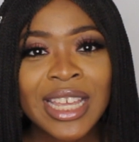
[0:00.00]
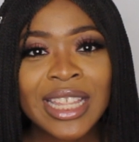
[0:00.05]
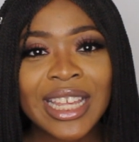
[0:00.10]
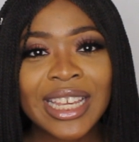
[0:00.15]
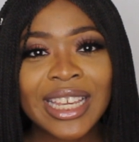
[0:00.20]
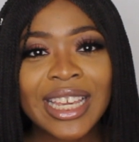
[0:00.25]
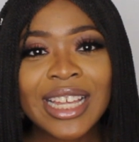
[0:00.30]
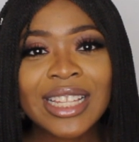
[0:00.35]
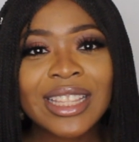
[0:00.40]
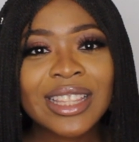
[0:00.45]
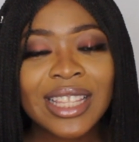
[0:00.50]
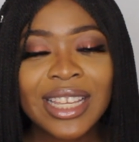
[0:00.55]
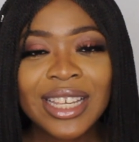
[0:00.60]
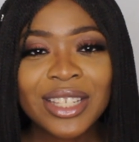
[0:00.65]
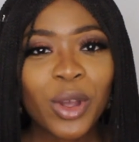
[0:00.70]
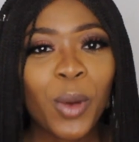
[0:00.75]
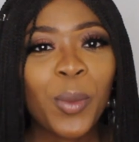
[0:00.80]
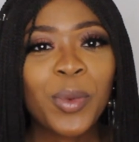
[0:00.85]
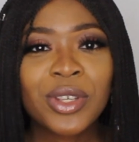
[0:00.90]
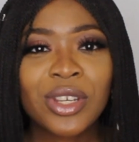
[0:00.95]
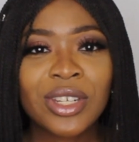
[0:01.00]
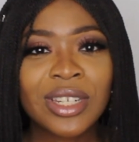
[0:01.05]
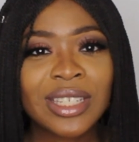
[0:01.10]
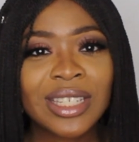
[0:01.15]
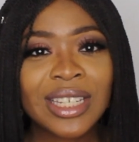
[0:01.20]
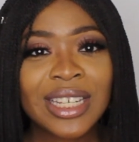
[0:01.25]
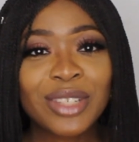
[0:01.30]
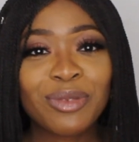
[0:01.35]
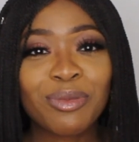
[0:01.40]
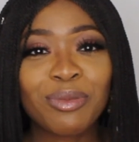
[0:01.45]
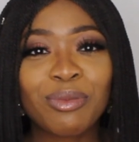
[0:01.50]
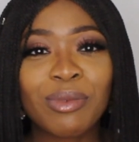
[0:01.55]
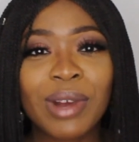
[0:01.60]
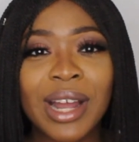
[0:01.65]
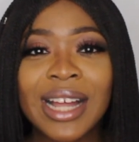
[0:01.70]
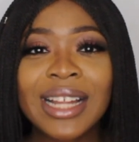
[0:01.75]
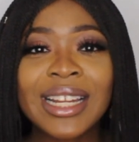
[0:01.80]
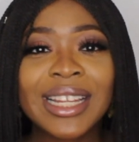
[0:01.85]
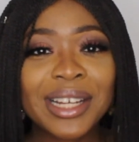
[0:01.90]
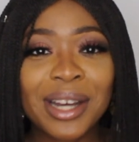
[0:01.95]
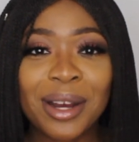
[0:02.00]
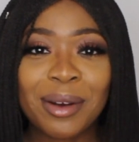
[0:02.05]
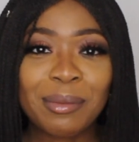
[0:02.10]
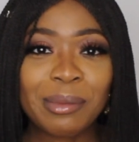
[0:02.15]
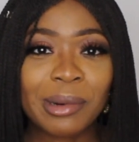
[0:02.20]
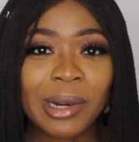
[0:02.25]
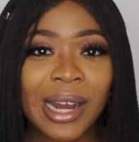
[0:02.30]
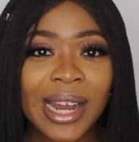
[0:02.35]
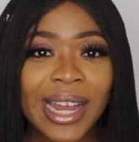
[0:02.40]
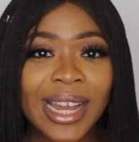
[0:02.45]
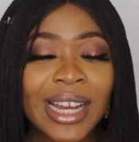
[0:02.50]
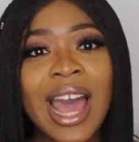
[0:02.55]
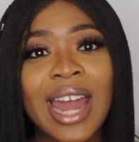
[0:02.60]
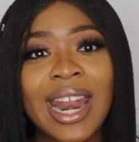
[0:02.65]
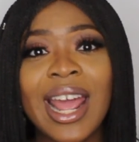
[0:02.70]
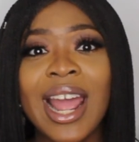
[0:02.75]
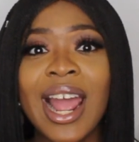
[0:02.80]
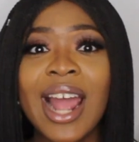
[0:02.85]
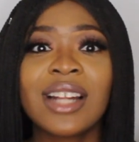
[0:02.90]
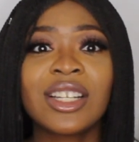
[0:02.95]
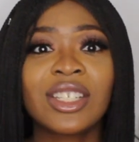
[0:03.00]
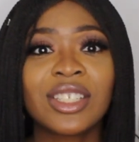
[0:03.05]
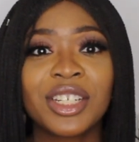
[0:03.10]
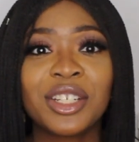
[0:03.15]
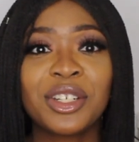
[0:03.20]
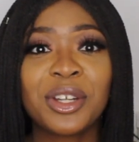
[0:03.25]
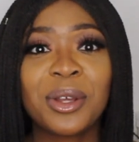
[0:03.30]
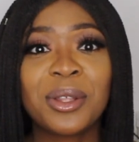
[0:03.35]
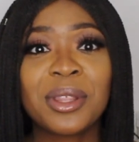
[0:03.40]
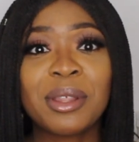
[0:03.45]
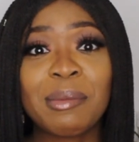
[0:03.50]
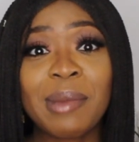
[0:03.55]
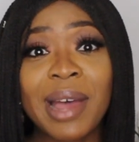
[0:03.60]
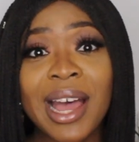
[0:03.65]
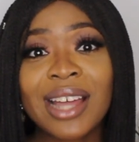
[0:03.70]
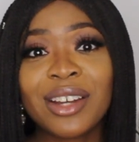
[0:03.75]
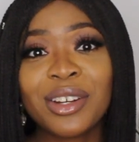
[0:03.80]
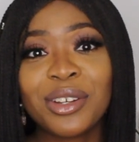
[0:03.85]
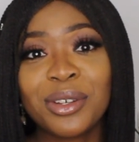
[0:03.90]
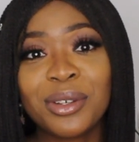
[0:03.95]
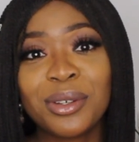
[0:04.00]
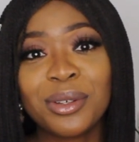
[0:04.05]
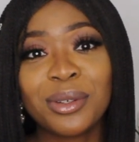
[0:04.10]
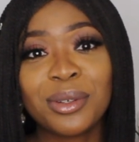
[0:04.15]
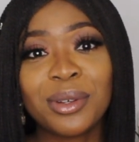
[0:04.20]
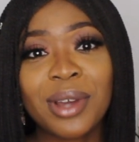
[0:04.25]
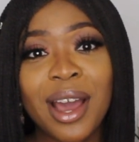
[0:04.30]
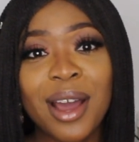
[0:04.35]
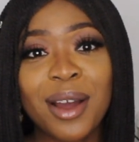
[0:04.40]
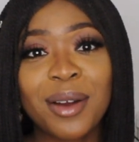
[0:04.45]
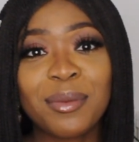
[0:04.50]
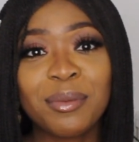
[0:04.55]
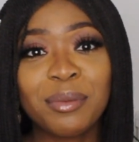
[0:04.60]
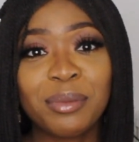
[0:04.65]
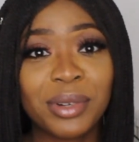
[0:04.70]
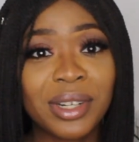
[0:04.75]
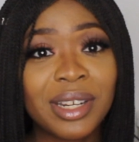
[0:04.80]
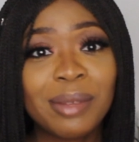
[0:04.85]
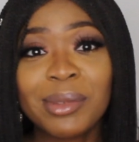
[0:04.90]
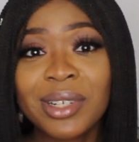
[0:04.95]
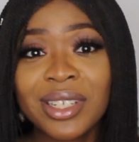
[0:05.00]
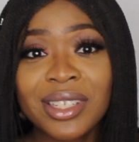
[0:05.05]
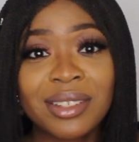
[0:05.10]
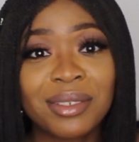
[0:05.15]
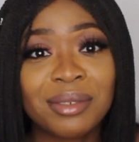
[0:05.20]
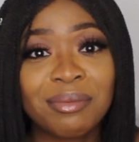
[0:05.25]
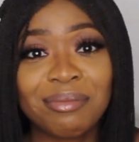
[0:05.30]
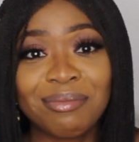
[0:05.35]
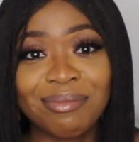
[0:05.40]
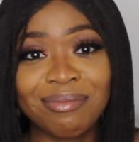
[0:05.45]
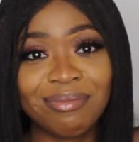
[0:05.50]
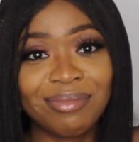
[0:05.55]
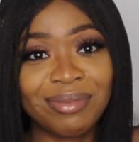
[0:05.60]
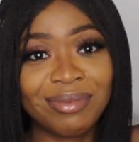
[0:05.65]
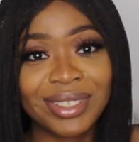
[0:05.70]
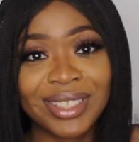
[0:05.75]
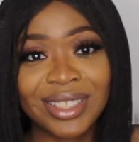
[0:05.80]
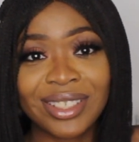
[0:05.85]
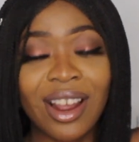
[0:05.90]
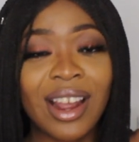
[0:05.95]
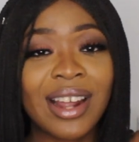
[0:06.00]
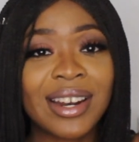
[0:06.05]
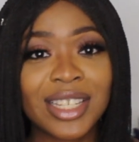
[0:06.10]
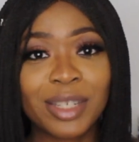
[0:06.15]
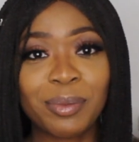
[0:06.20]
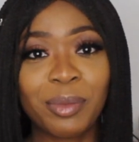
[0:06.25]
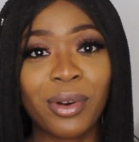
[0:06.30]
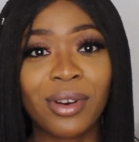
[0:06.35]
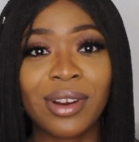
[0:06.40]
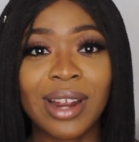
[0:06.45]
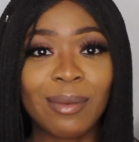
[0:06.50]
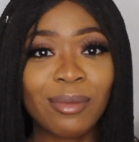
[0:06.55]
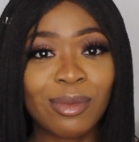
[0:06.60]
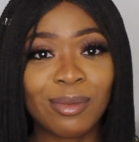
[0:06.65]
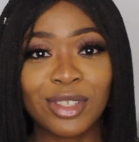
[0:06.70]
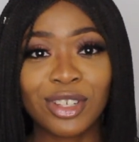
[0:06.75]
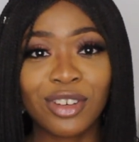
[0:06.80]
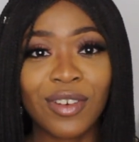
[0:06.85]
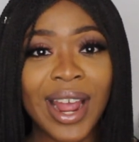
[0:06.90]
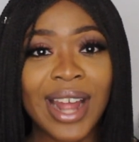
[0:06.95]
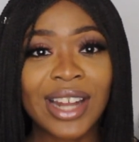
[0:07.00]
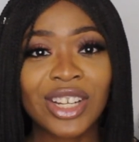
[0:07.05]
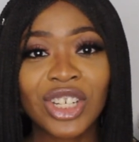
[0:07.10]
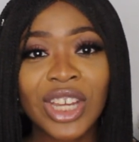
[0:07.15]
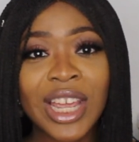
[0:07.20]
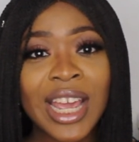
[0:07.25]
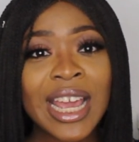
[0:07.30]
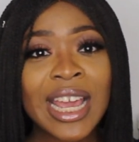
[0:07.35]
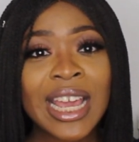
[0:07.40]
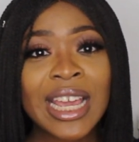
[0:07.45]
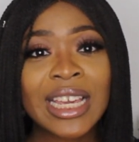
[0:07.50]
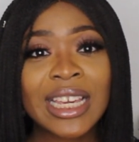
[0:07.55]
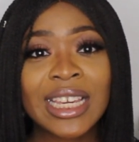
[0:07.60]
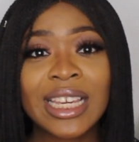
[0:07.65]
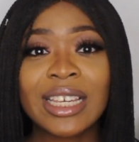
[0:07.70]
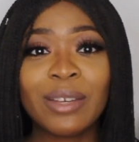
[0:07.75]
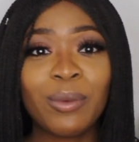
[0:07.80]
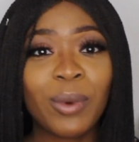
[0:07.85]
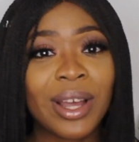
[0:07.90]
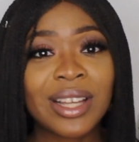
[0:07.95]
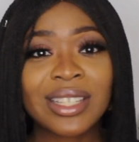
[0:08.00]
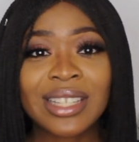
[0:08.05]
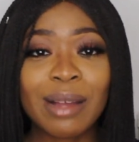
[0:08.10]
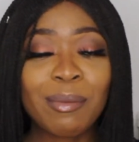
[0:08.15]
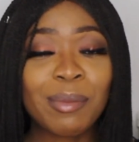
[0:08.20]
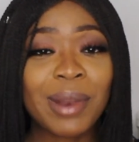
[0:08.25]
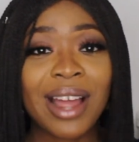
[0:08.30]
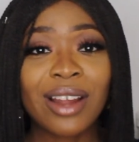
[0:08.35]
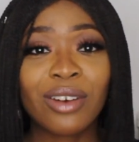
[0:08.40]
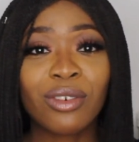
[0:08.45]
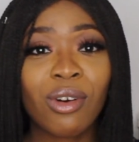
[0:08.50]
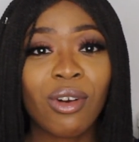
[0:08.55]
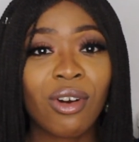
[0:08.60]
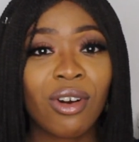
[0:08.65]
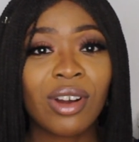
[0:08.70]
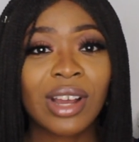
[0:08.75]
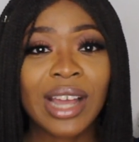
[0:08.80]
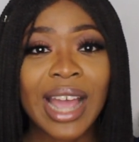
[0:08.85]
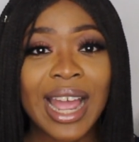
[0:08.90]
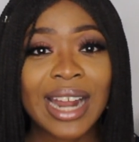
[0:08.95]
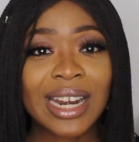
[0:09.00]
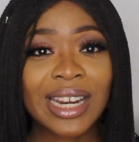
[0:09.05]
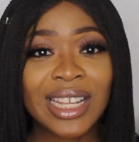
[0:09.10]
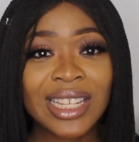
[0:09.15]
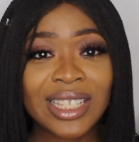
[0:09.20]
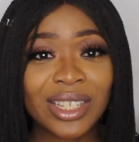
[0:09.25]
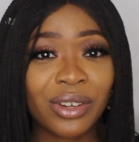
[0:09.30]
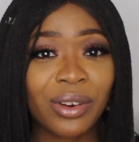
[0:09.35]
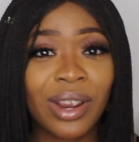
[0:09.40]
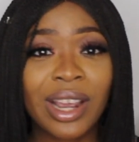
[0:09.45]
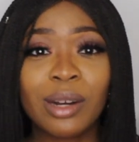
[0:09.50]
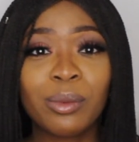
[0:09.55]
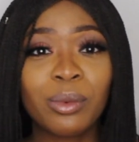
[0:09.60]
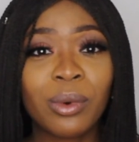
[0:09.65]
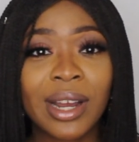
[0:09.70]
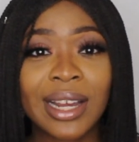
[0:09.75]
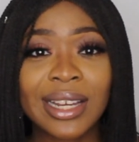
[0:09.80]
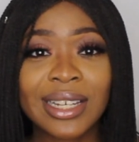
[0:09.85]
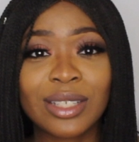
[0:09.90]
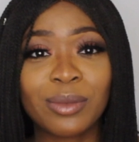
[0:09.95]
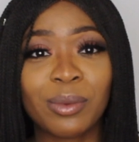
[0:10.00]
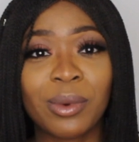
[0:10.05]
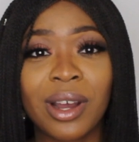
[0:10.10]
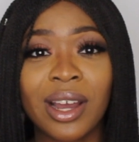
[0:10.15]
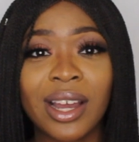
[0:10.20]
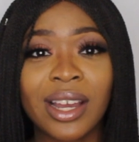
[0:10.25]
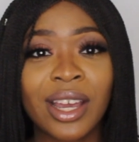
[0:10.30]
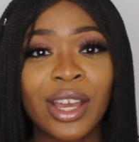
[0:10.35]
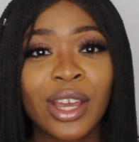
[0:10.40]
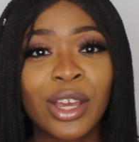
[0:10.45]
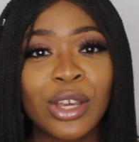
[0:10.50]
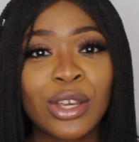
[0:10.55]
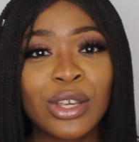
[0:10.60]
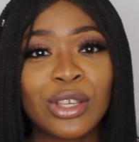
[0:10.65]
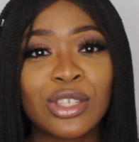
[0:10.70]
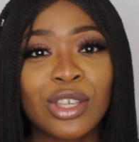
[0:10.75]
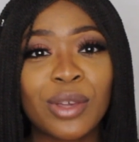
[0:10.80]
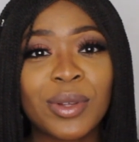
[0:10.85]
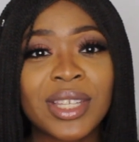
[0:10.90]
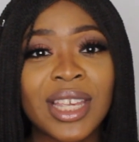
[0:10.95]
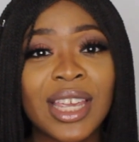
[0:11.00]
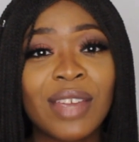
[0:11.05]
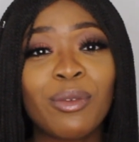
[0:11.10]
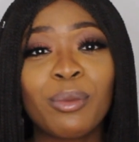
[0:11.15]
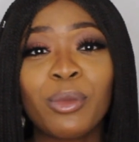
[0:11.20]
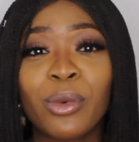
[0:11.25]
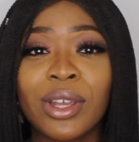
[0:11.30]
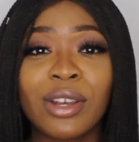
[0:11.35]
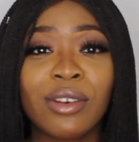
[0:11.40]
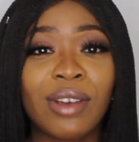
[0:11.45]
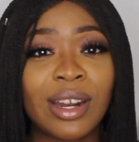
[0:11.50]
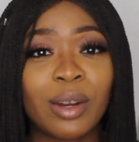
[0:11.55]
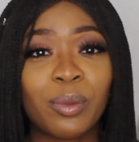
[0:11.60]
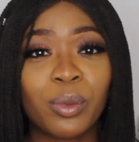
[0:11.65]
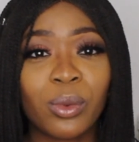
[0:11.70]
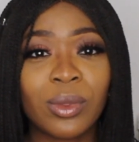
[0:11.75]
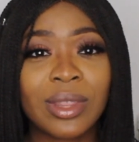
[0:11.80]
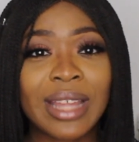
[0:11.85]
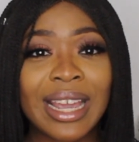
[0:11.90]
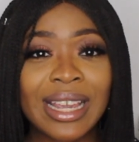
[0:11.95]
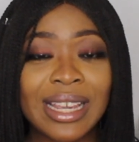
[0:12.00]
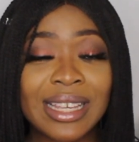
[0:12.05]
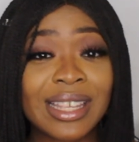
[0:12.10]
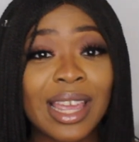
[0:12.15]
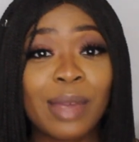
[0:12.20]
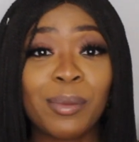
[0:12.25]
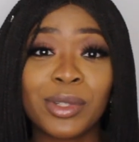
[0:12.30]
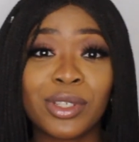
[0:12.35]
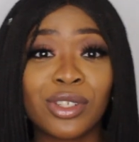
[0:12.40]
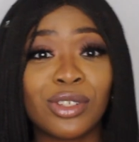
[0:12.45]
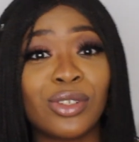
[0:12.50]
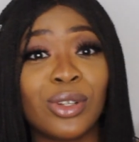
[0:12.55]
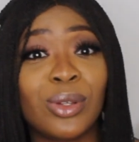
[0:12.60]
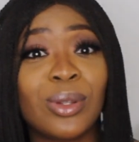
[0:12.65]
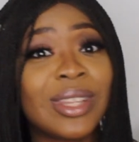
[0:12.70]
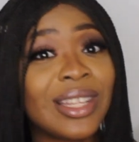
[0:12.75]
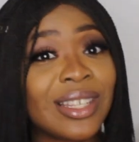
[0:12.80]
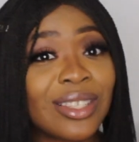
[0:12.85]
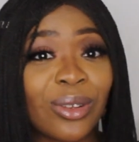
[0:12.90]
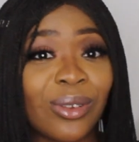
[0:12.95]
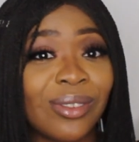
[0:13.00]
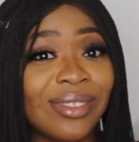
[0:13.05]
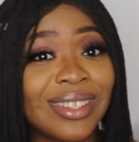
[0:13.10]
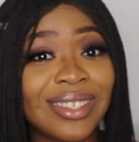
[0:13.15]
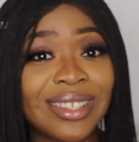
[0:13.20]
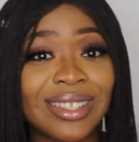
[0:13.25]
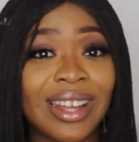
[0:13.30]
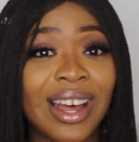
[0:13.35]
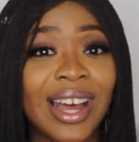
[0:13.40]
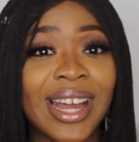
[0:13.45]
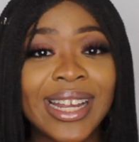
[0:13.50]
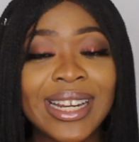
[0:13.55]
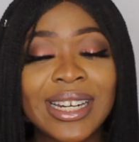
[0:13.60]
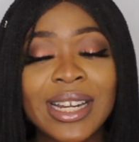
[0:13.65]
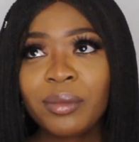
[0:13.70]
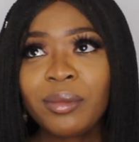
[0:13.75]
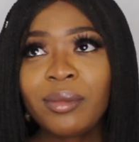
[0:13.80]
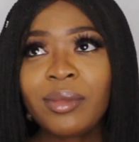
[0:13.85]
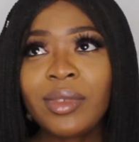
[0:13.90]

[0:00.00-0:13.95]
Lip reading: Like, these opportunities rarely come by, and I actually know the man who pretty much started this program from scratch. He works at BlackRock and he's incredible at his work, so it's even more incredible that he's able to do this on the side.